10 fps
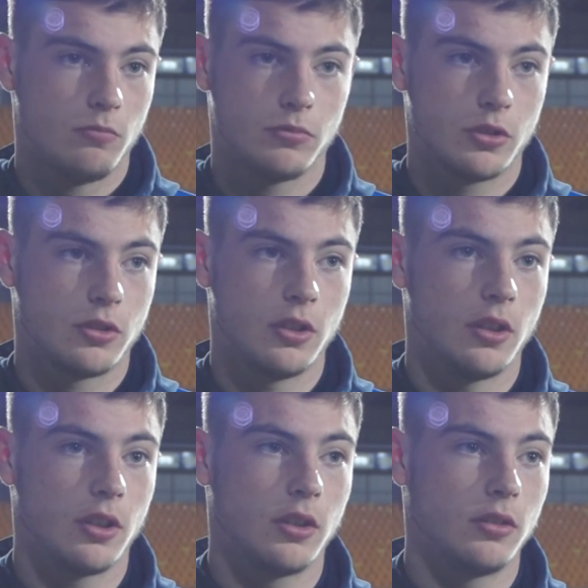Just
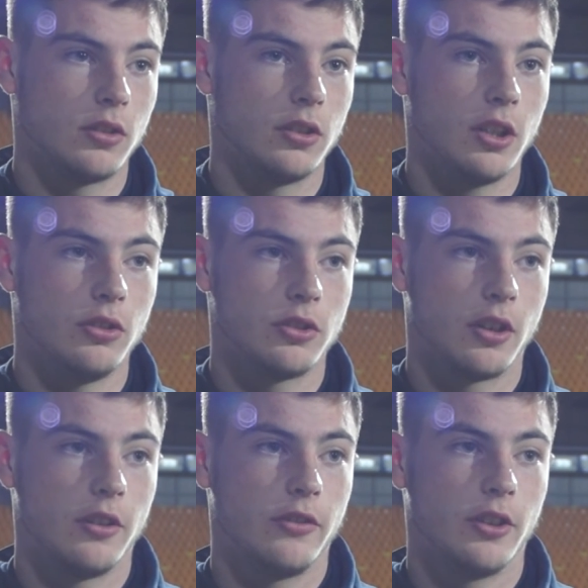to continue
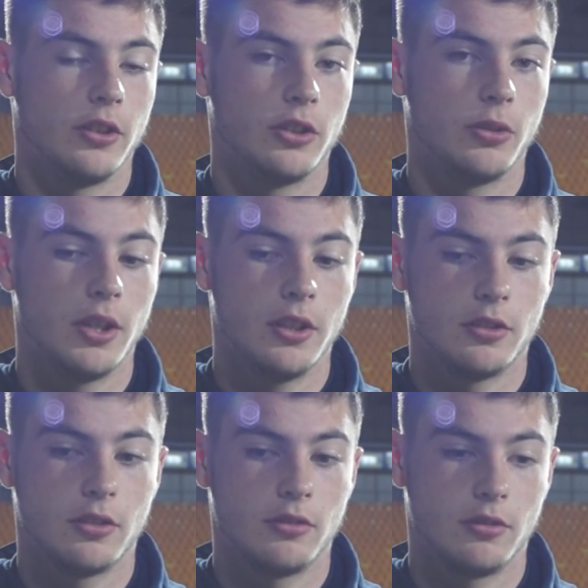starting for the
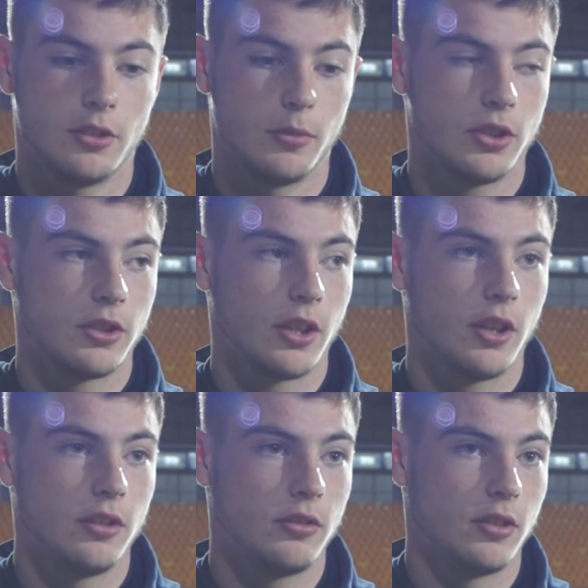under-20s as much as I
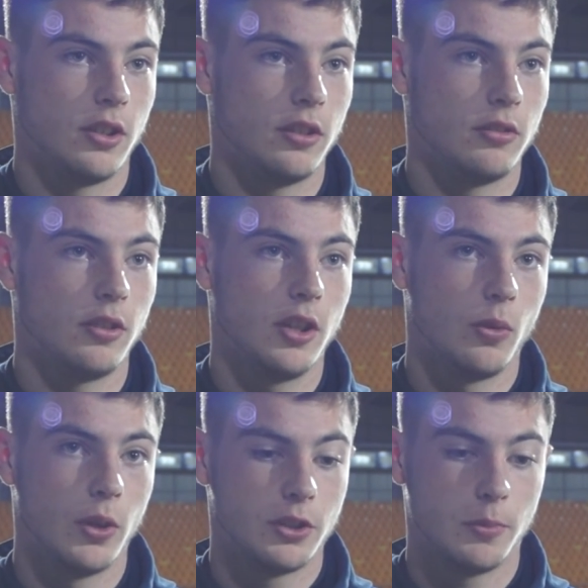can, and then
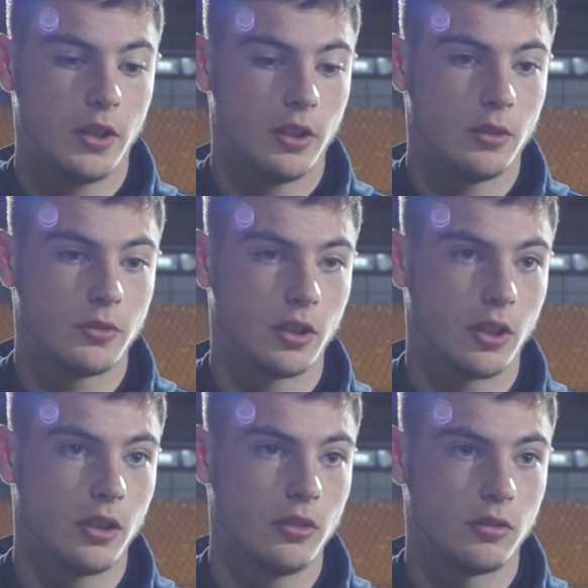win as many games as I
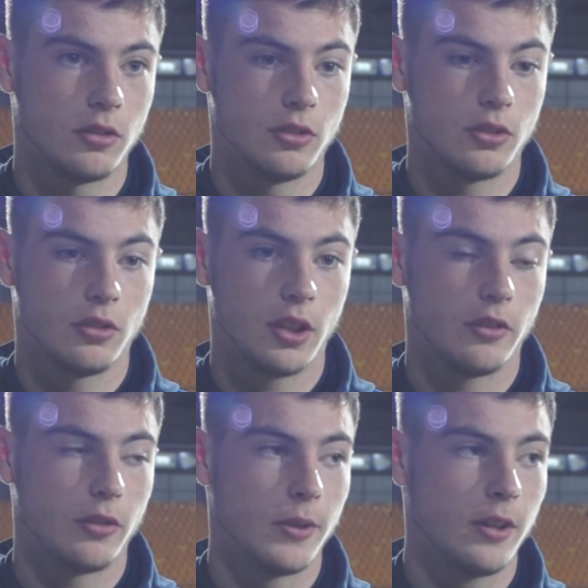can, just take it
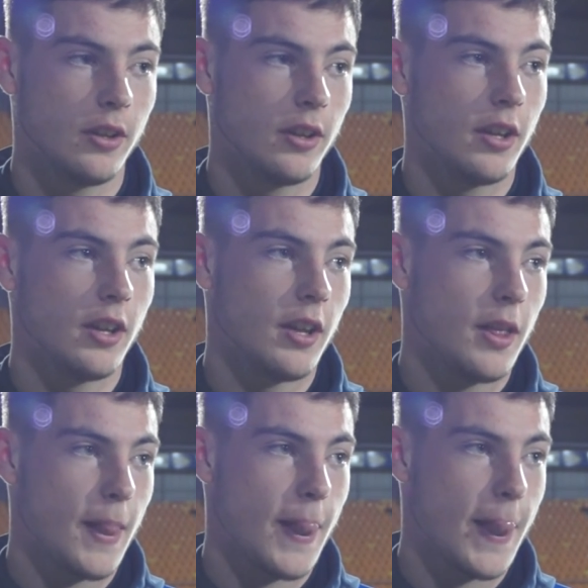from there.